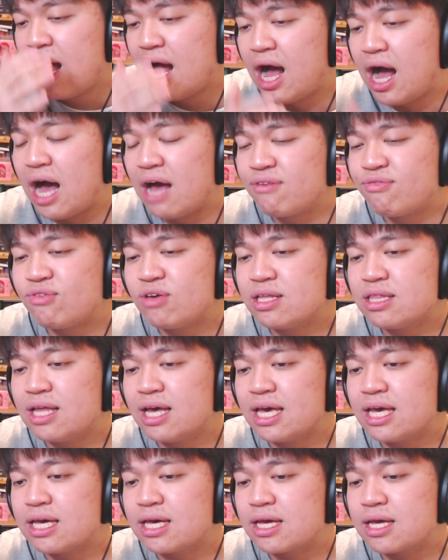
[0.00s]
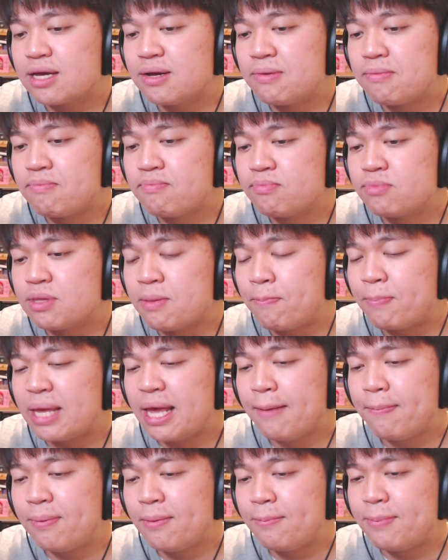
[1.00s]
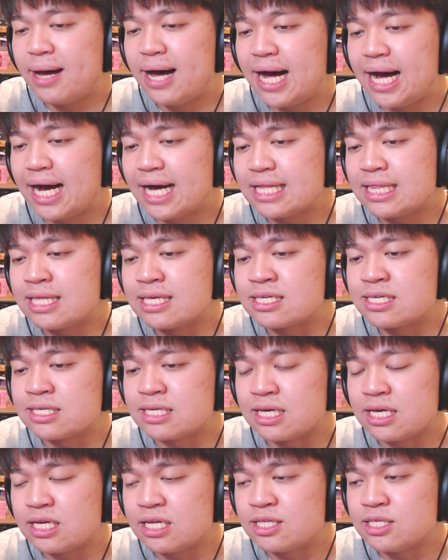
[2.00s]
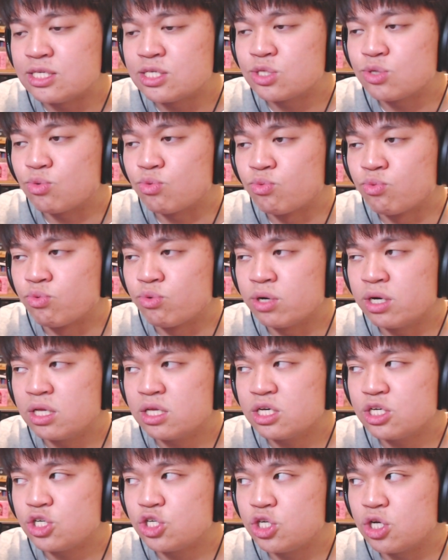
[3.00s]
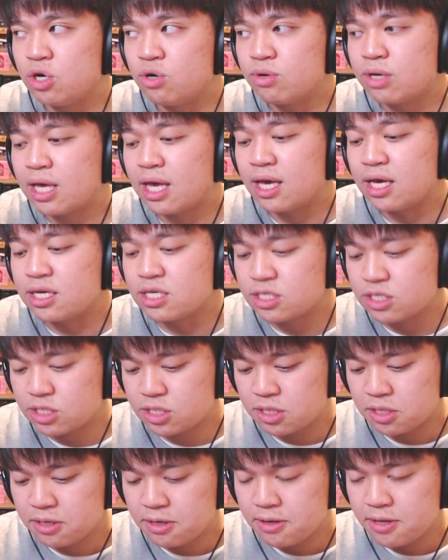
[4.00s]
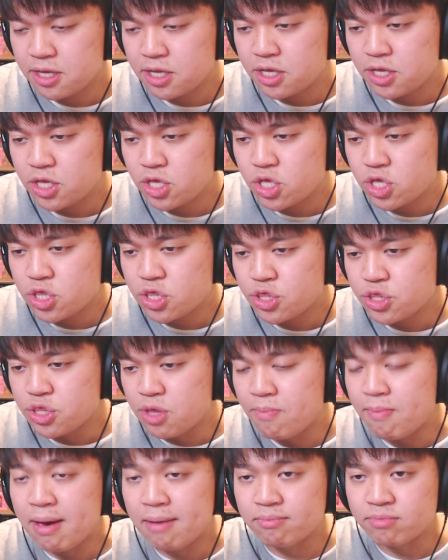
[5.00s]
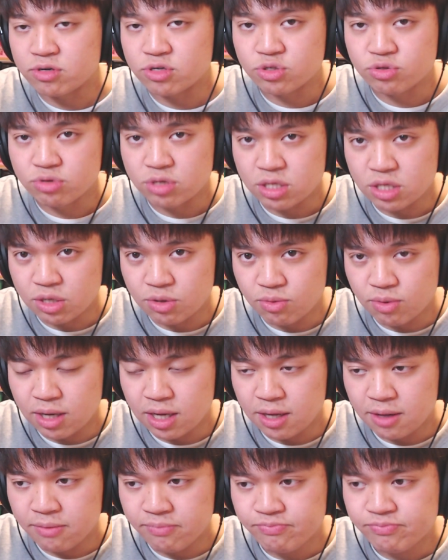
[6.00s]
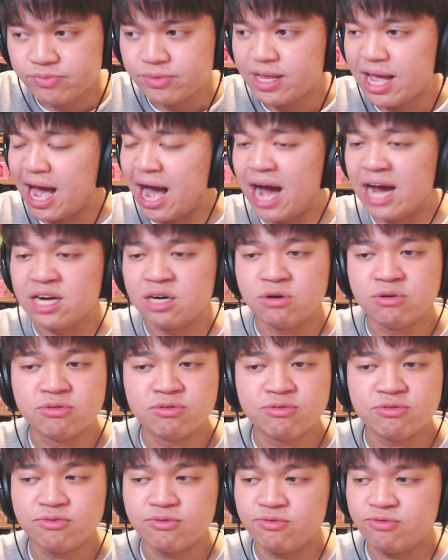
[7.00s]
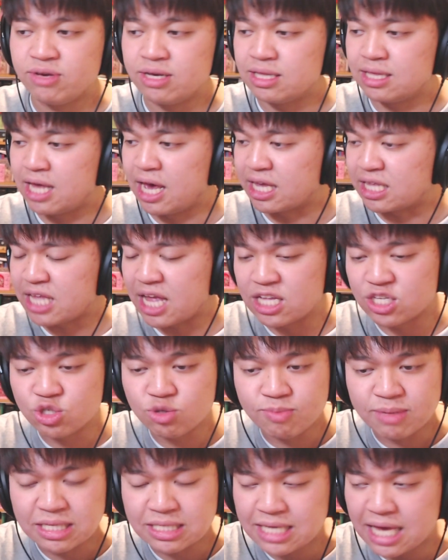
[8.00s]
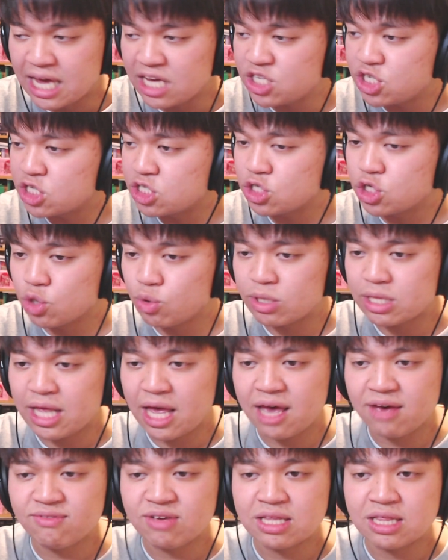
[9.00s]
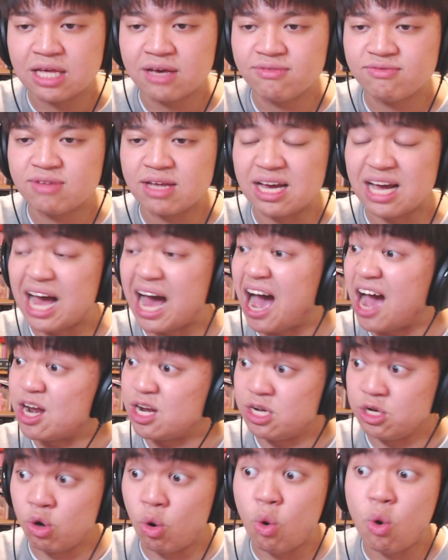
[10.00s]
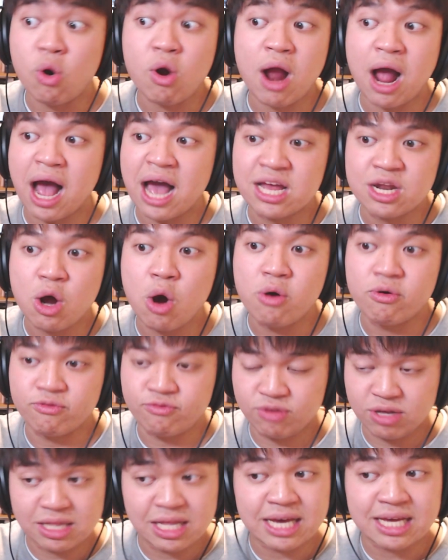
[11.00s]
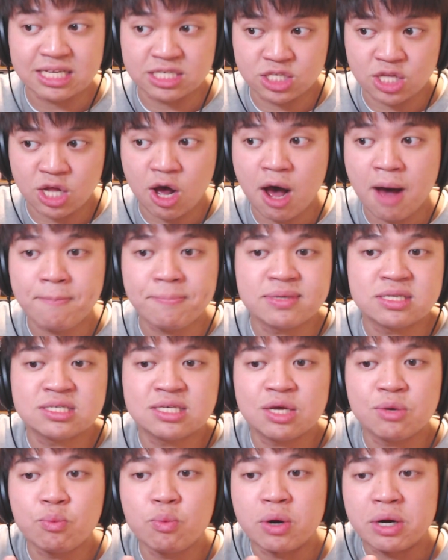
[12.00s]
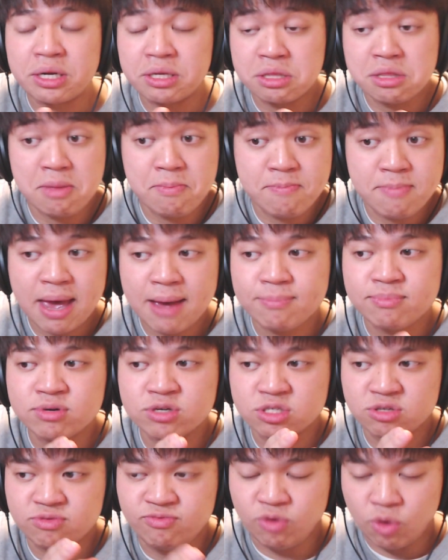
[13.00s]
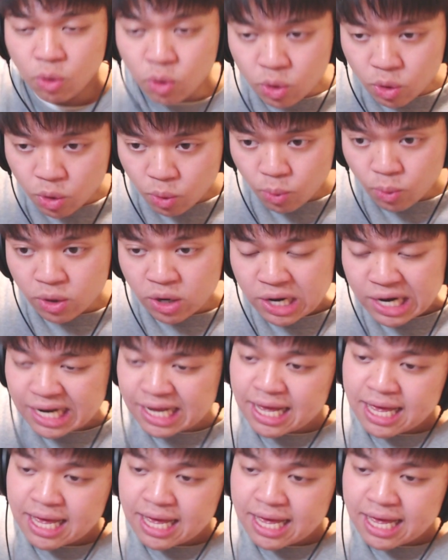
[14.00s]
I feel like the people behind the scenes really showcased the members really well. I don't feel like the instrumentation's doing the heavy lifting, I don't feel like it's the opposite where the members' vocal work